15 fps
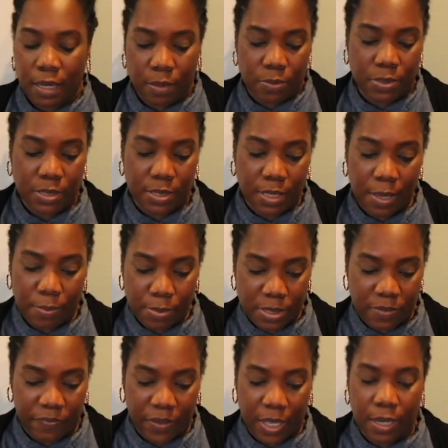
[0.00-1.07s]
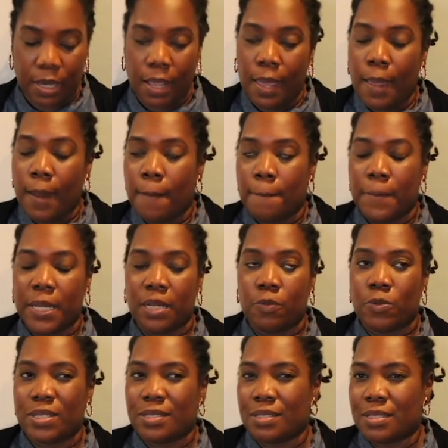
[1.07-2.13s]
It was fun, but it
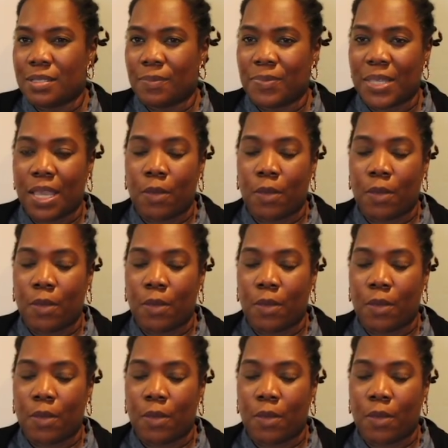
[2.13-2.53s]
wasn't something